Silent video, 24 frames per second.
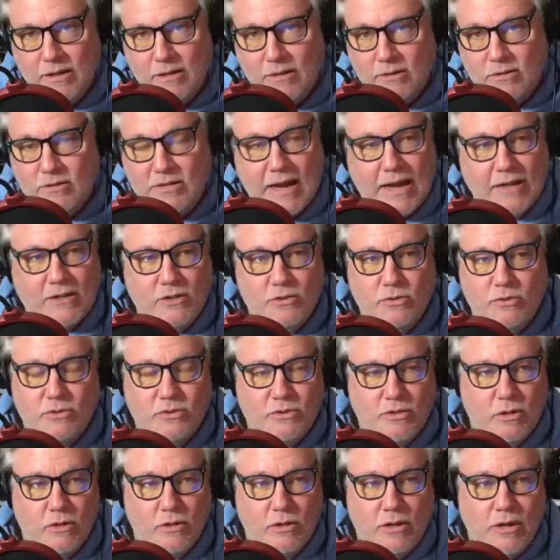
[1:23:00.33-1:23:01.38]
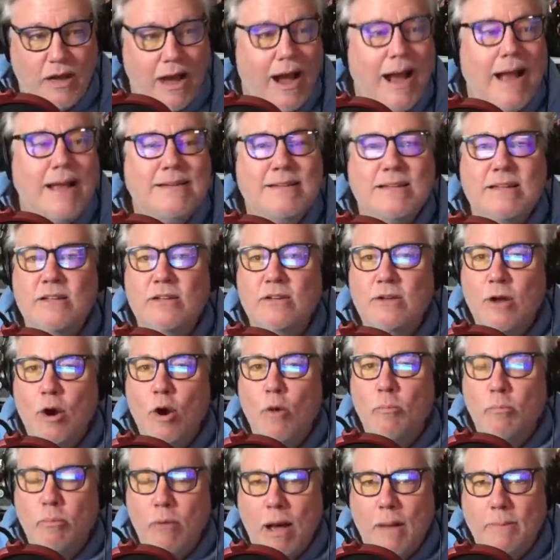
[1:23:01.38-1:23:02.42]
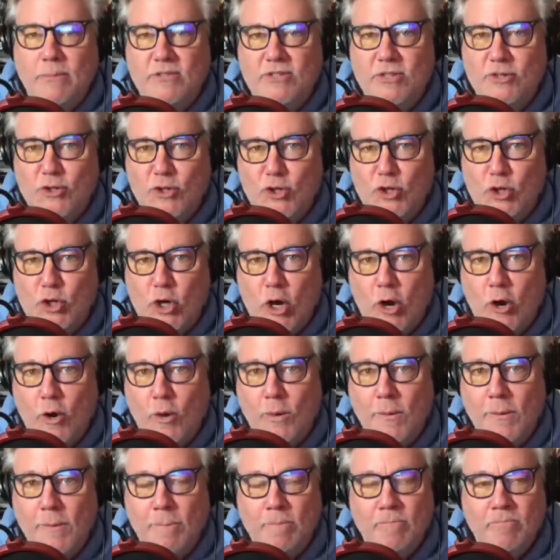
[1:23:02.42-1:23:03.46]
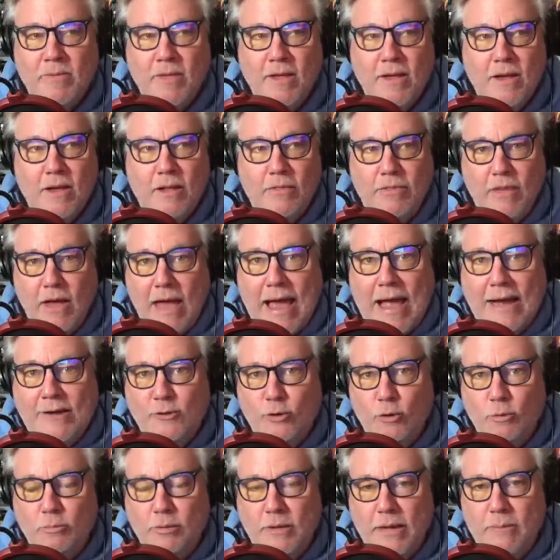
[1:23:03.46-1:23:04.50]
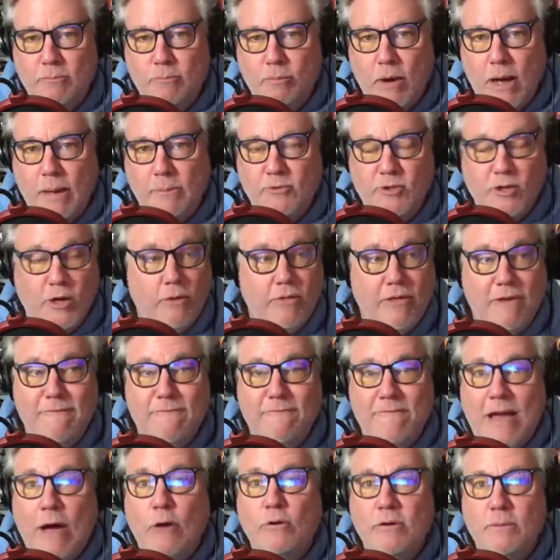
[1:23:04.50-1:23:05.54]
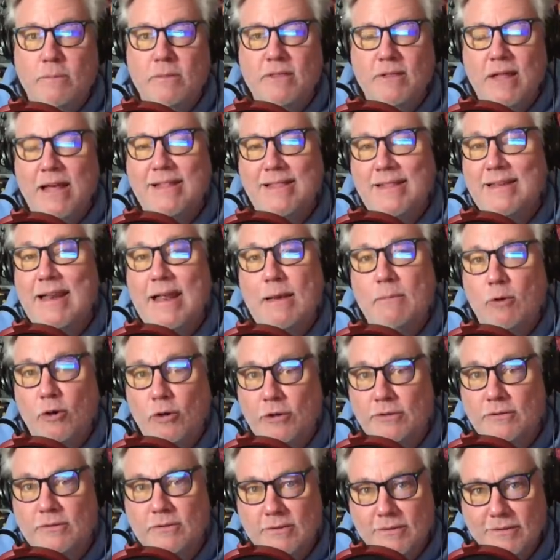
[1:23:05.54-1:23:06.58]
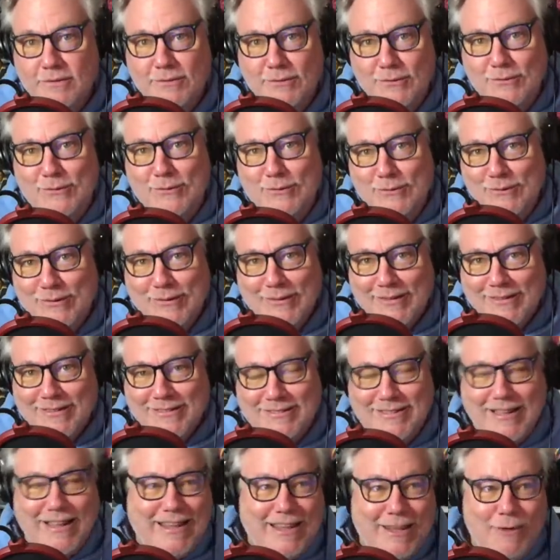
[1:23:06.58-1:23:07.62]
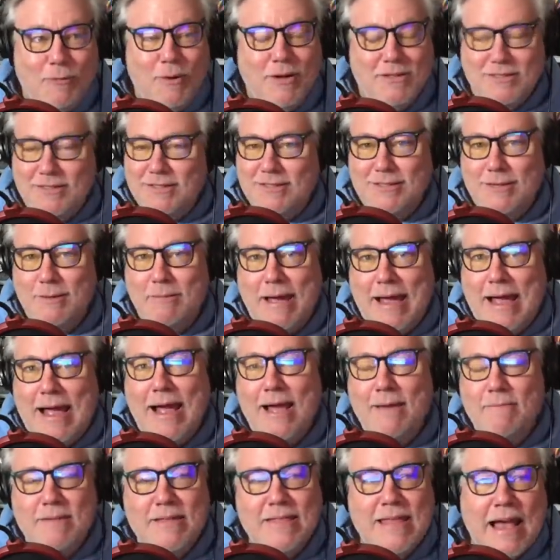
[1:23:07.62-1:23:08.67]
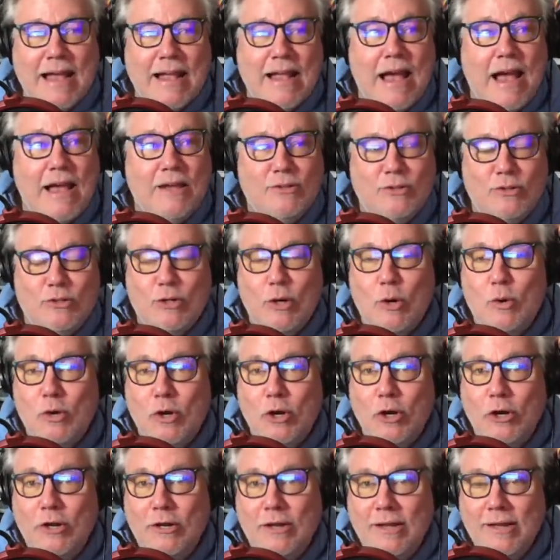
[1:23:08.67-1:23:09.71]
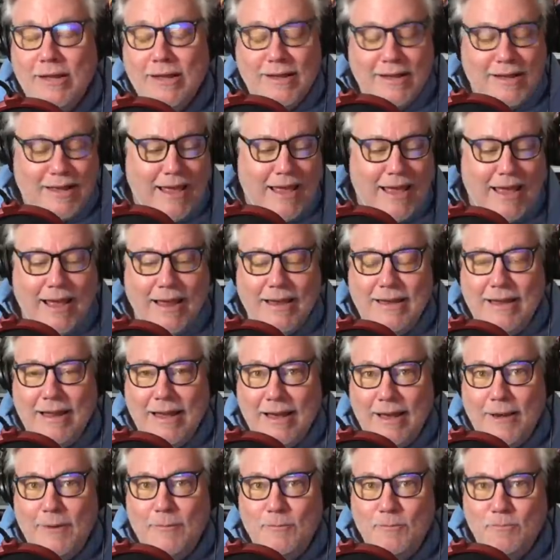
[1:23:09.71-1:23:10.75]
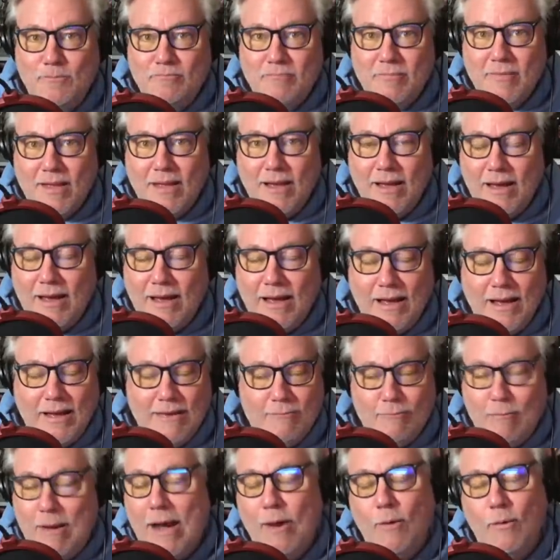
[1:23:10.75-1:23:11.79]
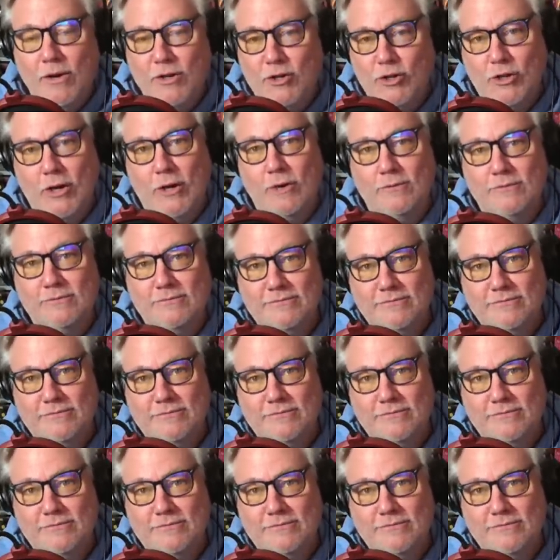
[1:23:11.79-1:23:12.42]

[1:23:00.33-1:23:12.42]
Those actors are so good. I didn't know Proposition Joe, the actor who played Prop Joe, they found him in like the neighborhood. Like he wasn't some, I mean, that guy is so good. And wow, what a show.